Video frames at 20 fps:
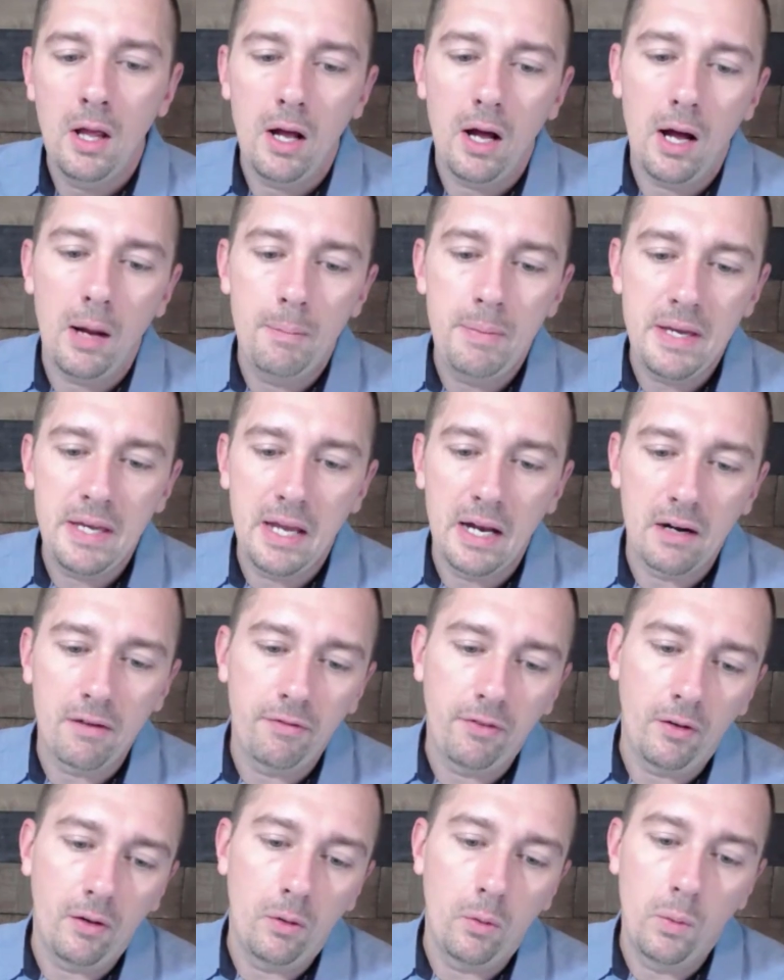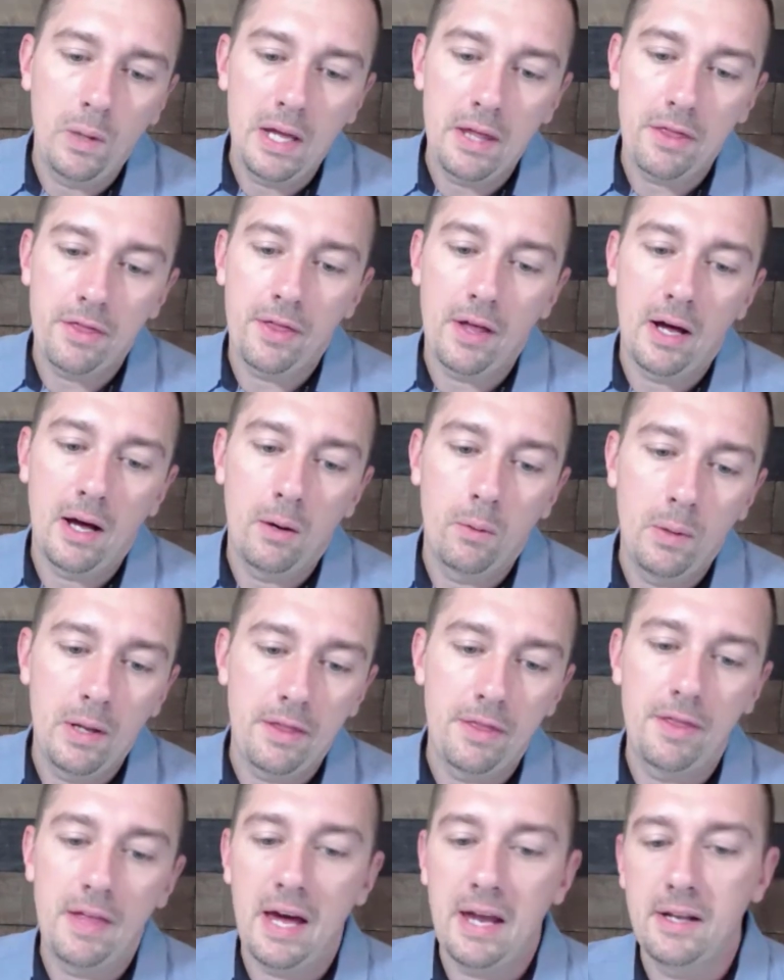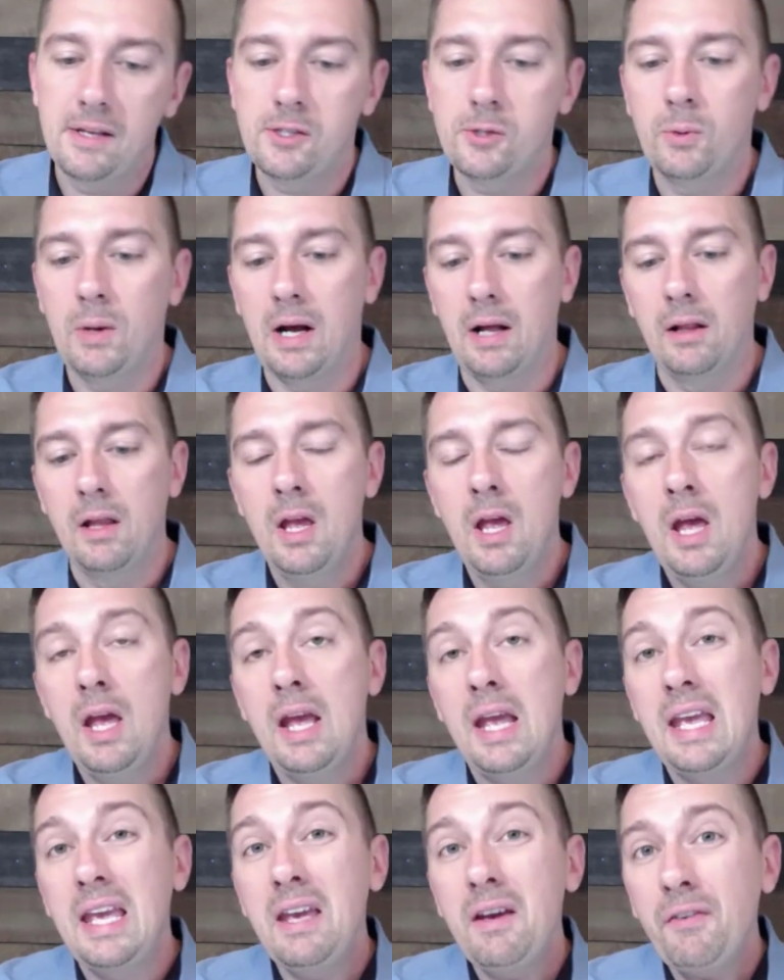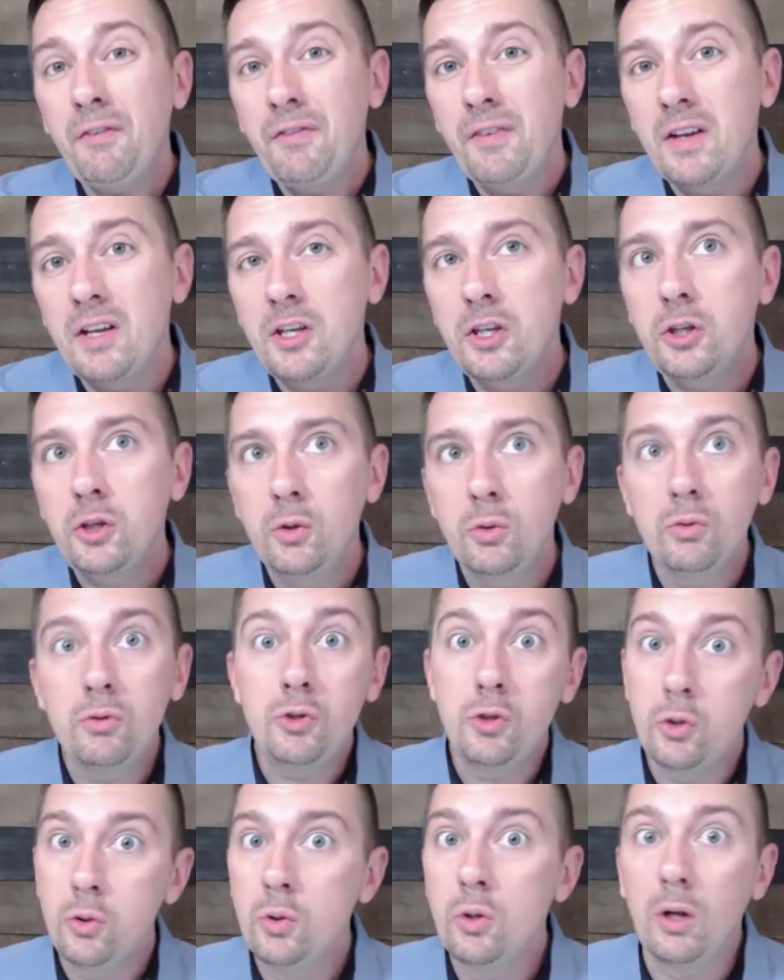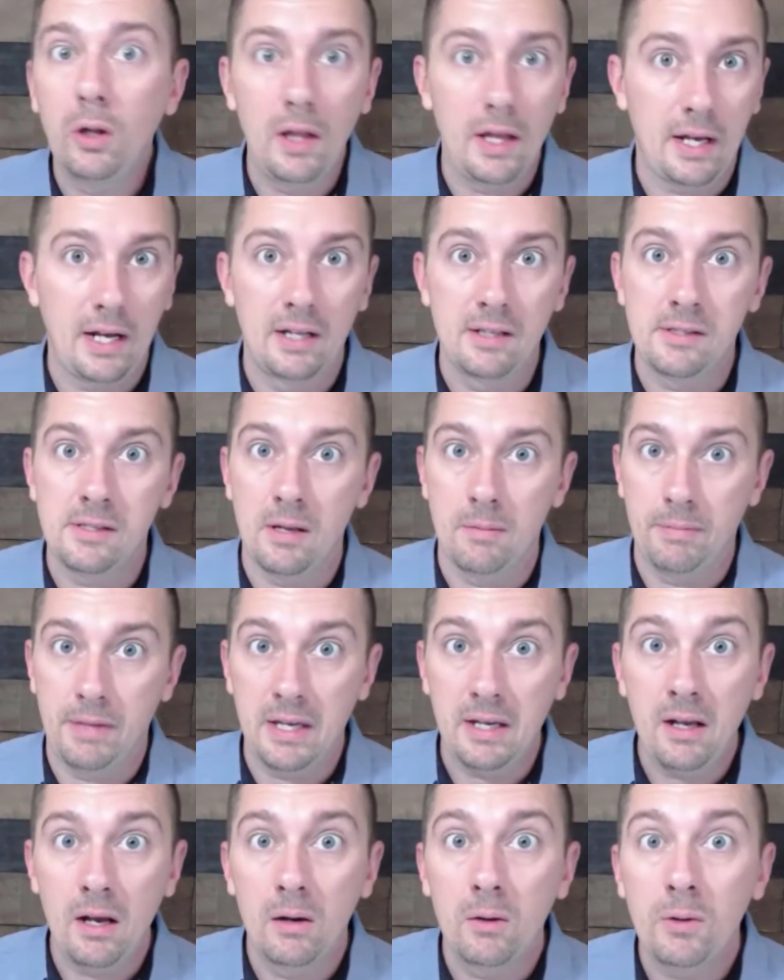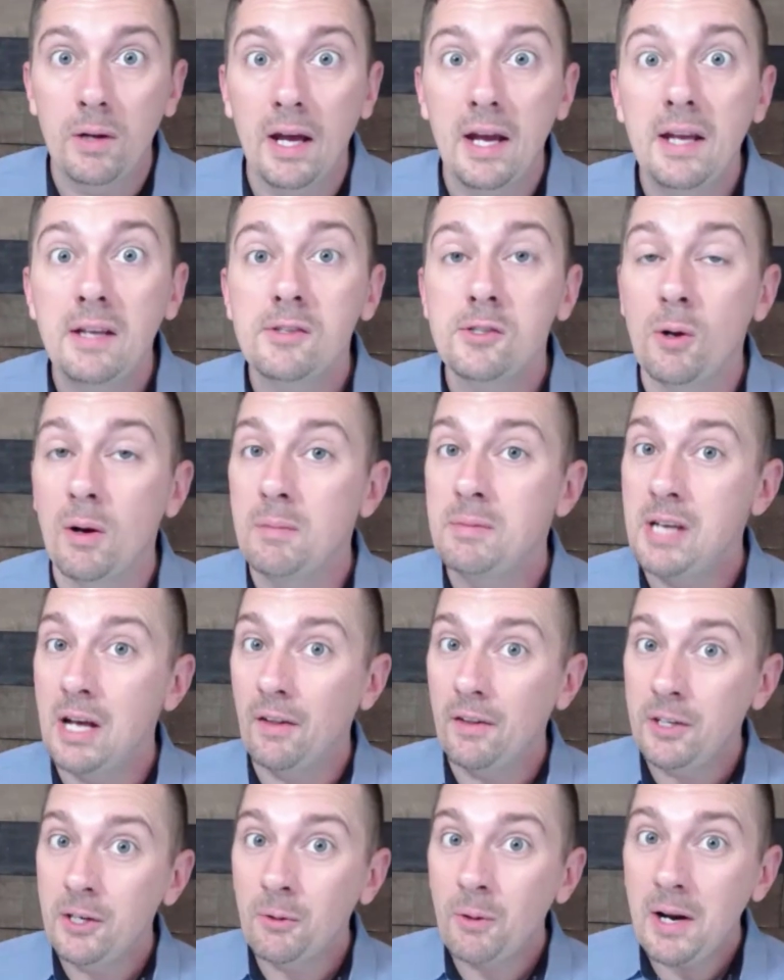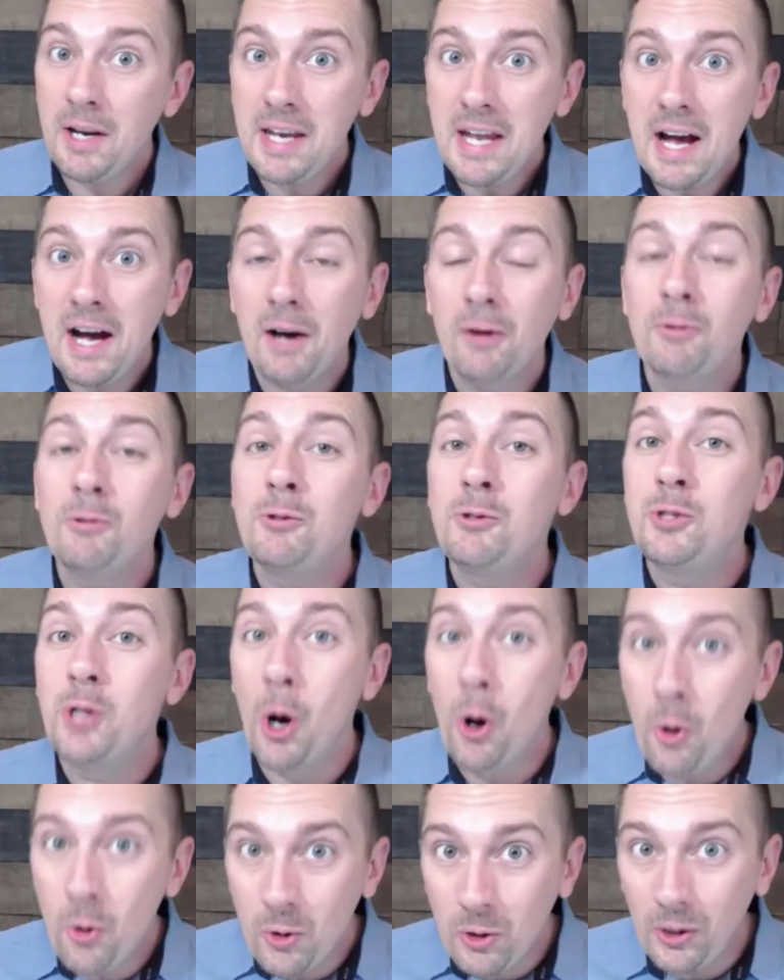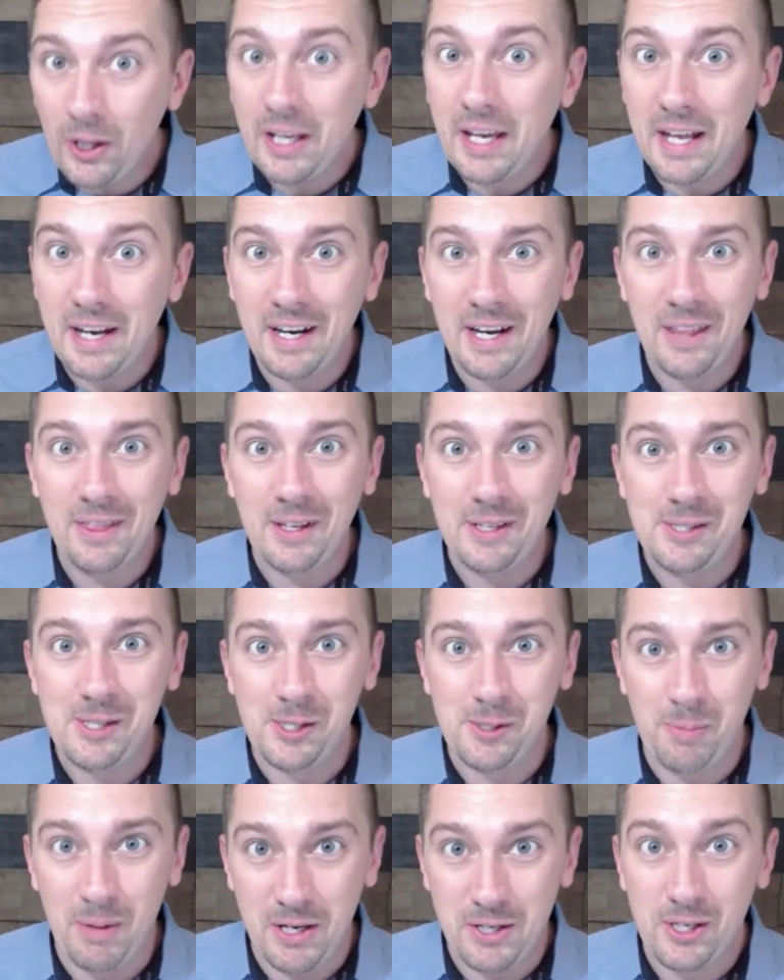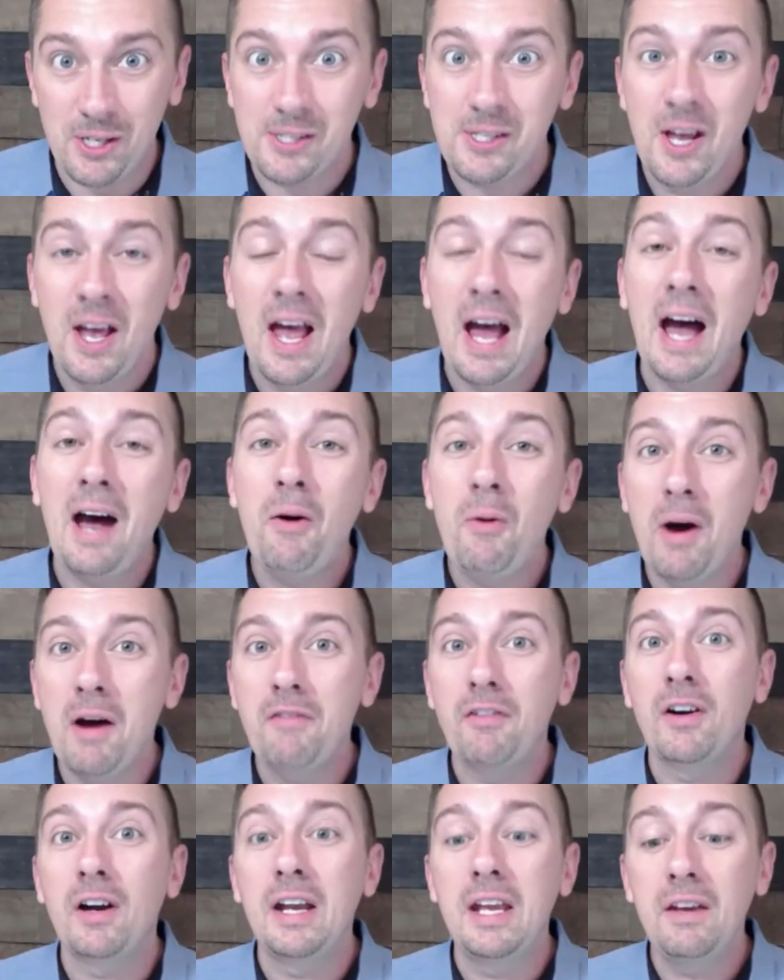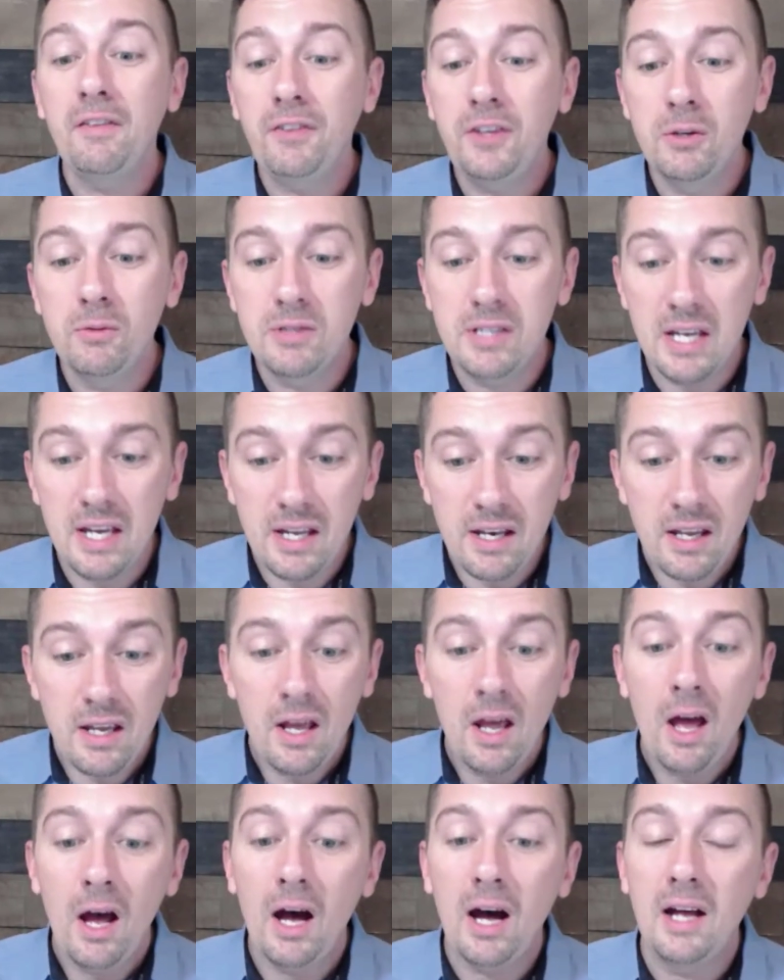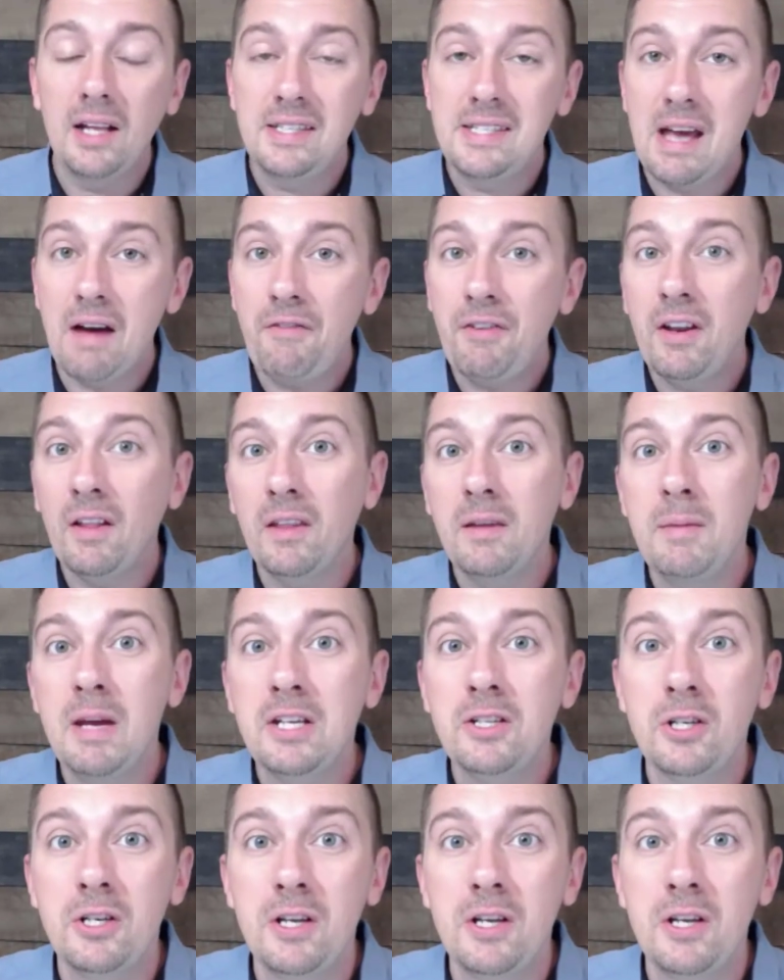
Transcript: Be careful with that as well. If you do click on something, okay, so I'm telling you right now, don't click on anything suspicious. However, if you did, definitely make sure you